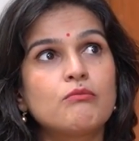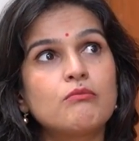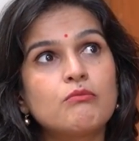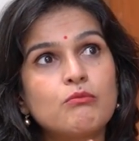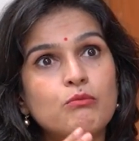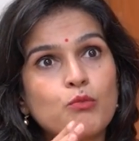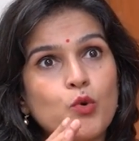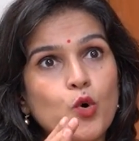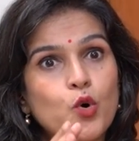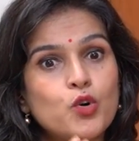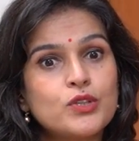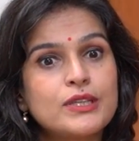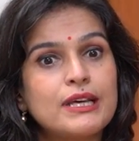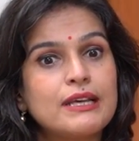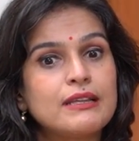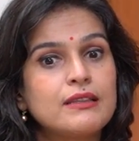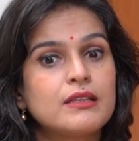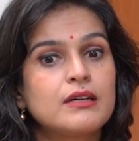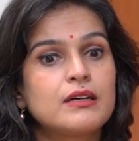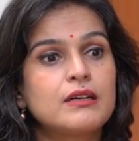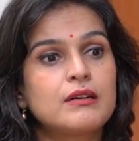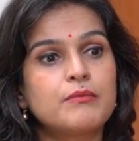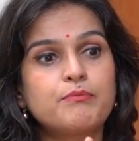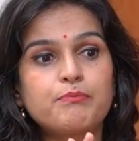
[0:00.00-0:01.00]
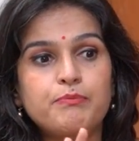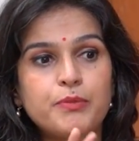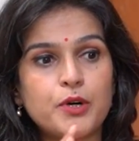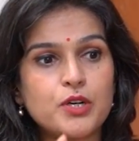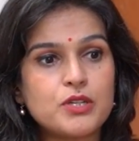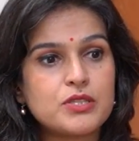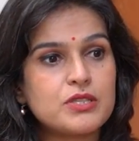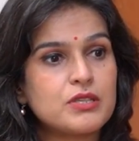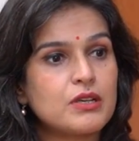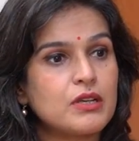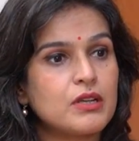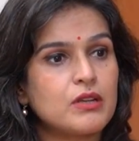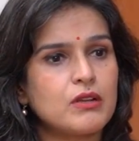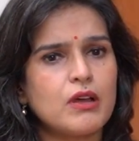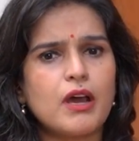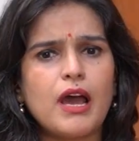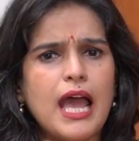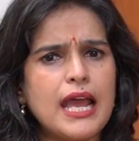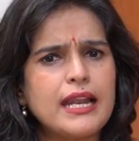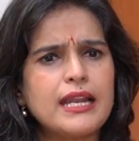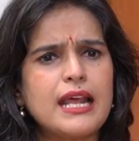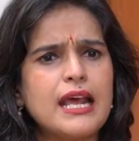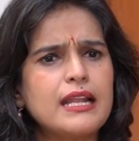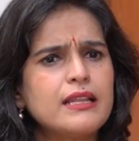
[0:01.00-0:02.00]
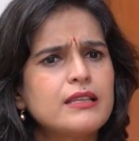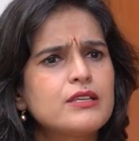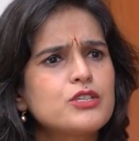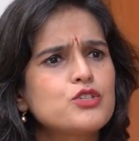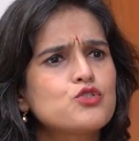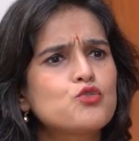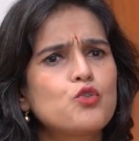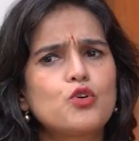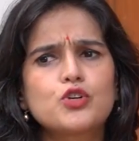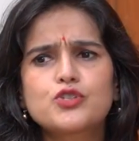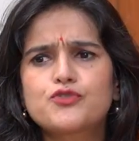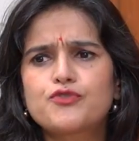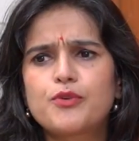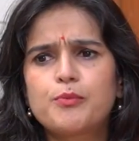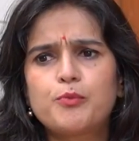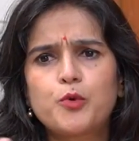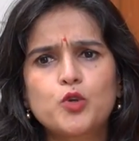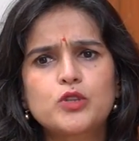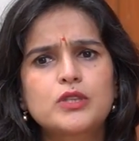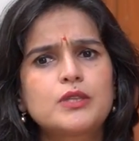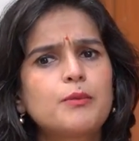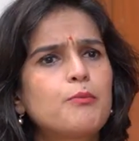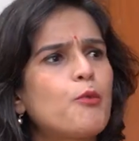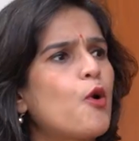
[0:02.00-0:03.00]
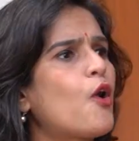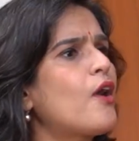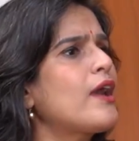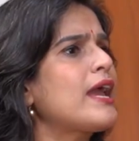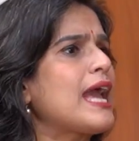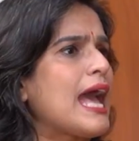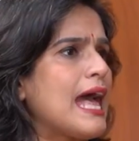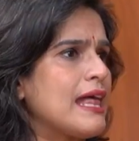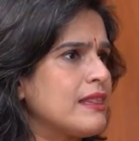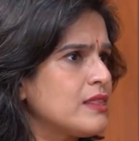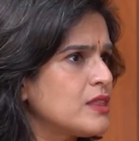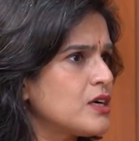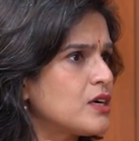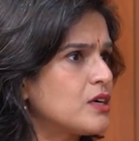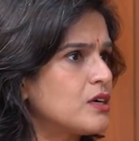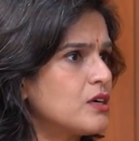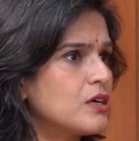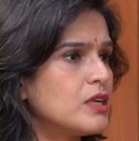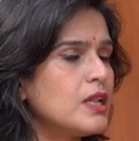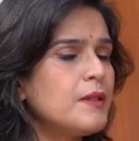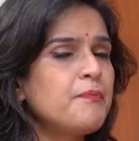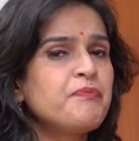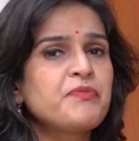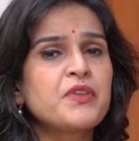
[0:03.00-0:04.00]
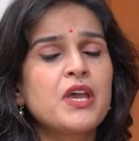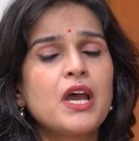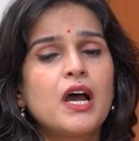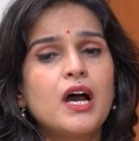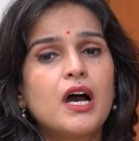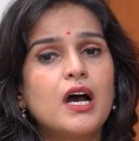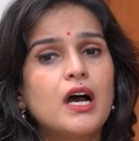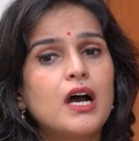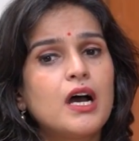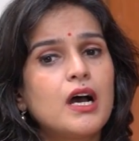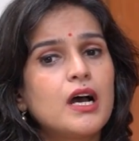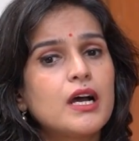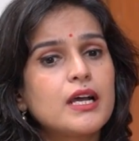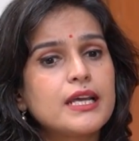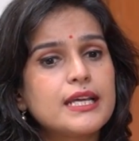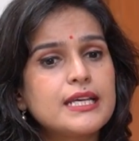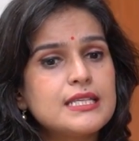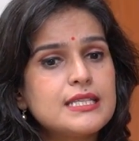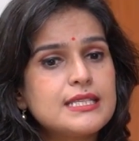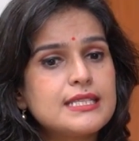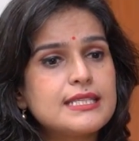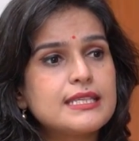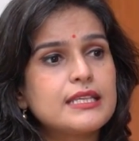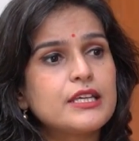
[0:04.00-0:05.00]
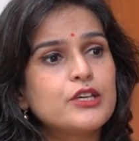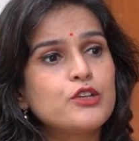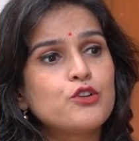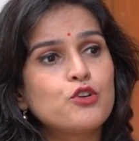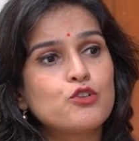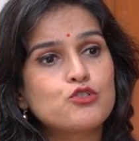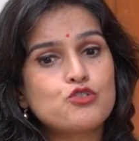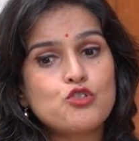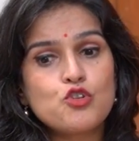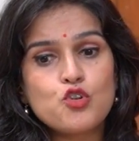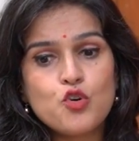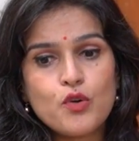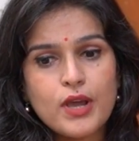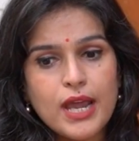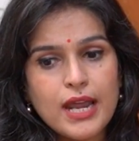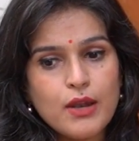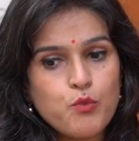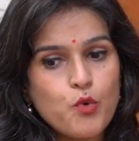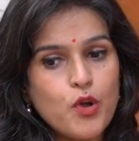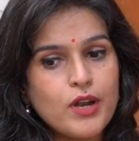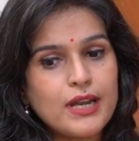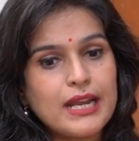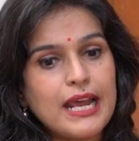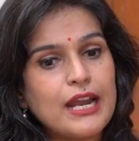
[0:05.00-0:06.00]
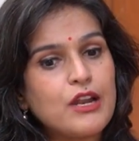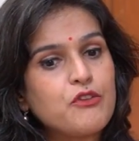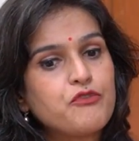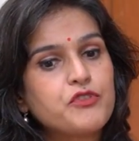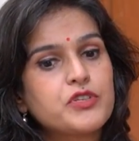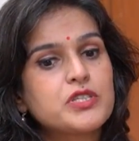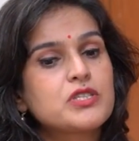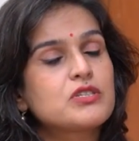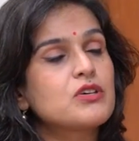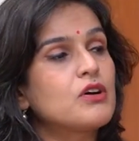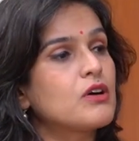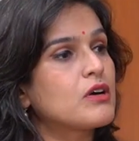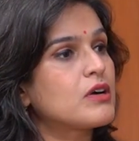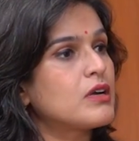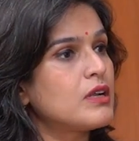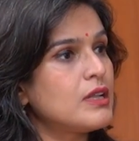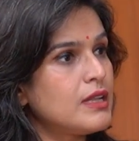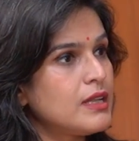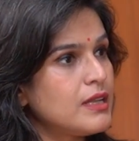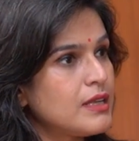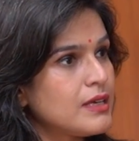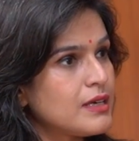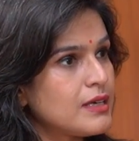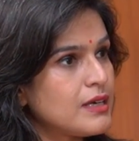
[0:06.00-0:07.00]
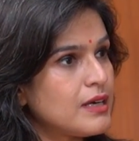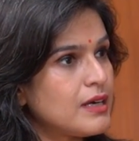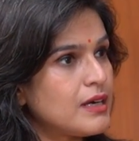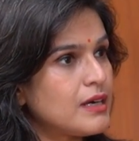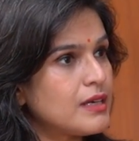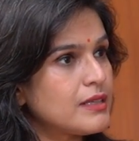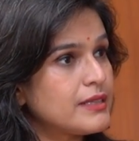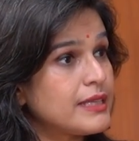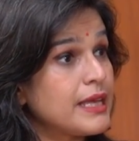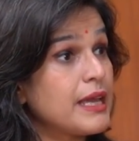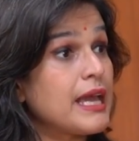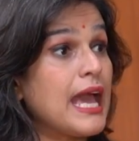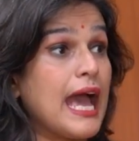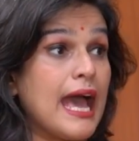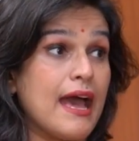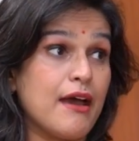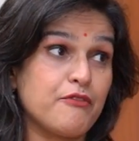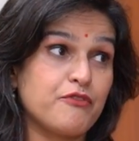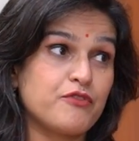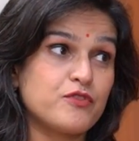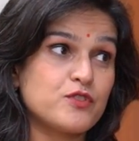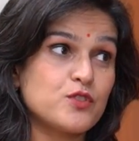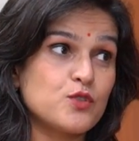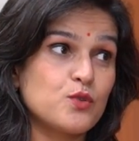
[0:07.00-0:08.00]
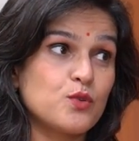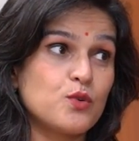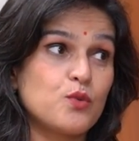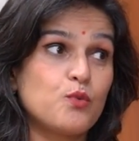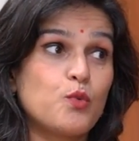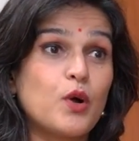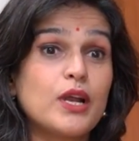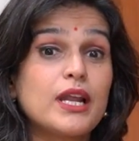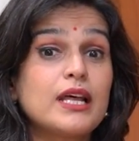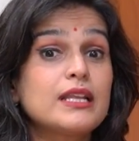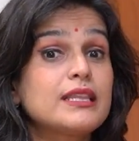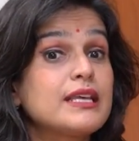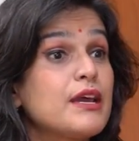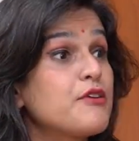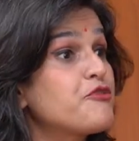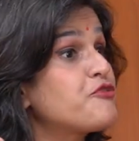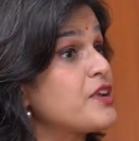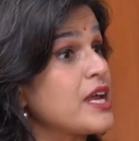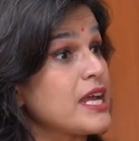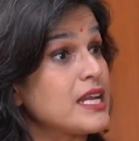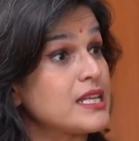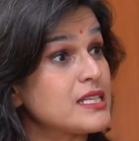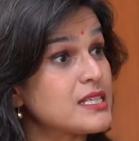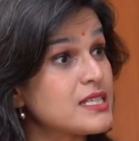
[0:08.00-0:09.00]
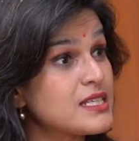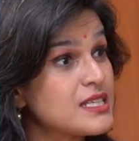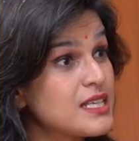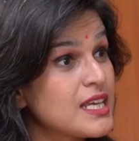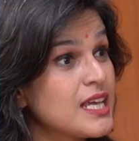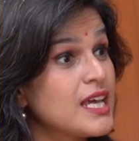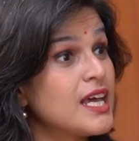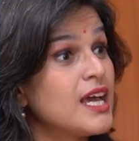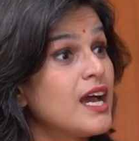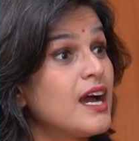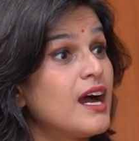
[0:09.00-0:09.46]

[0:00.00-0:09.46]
more than the person, and this goes for both the boy and the girl, is, you know, to look at what kind of a circle they have. So what are their friends?